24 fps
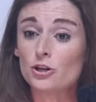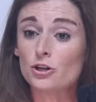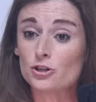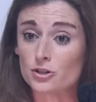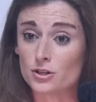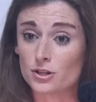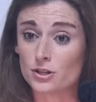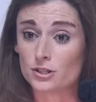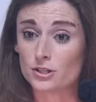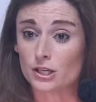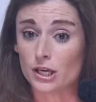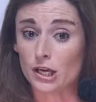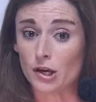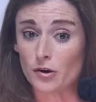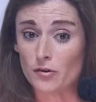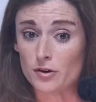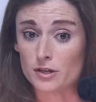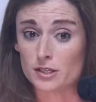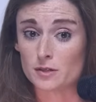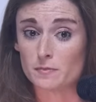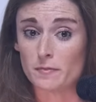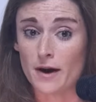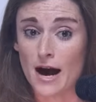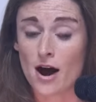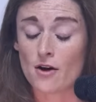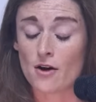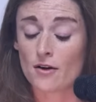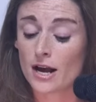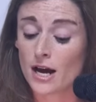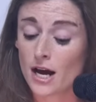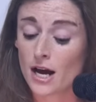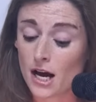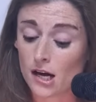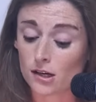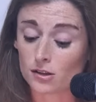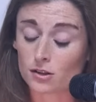to the security
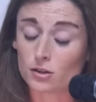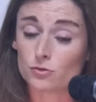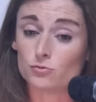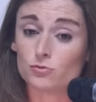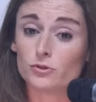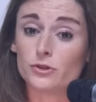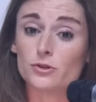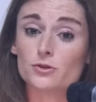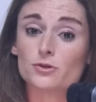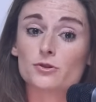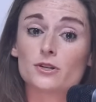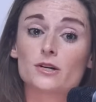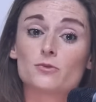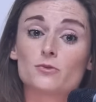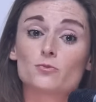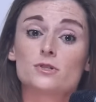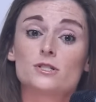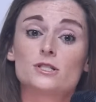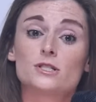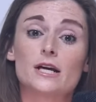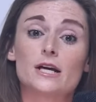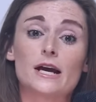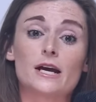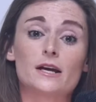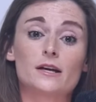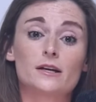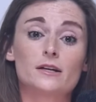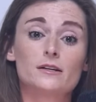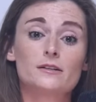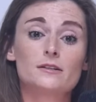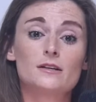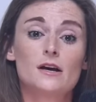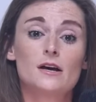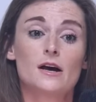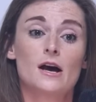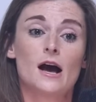barrier and the route that was
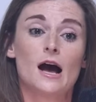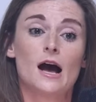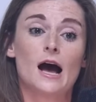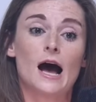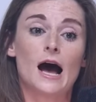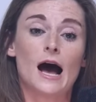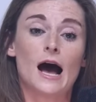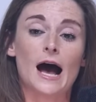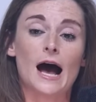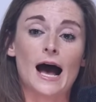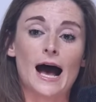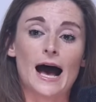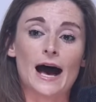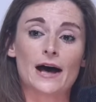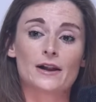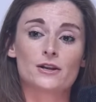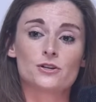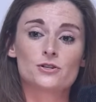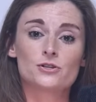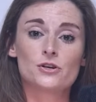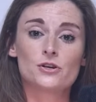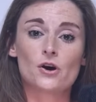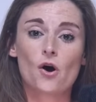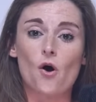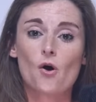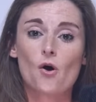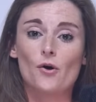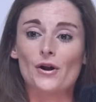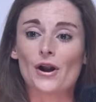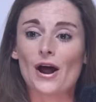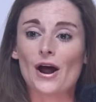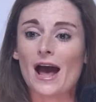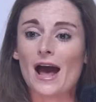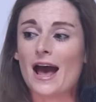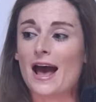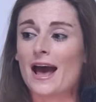taken. And
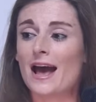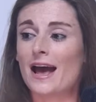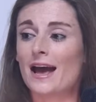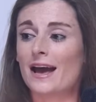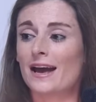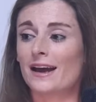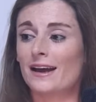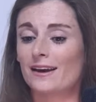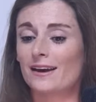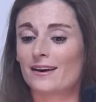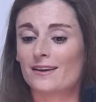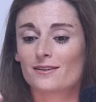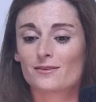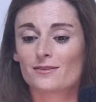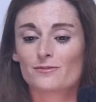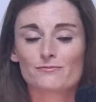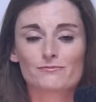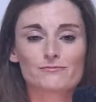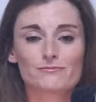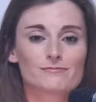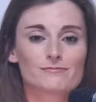on a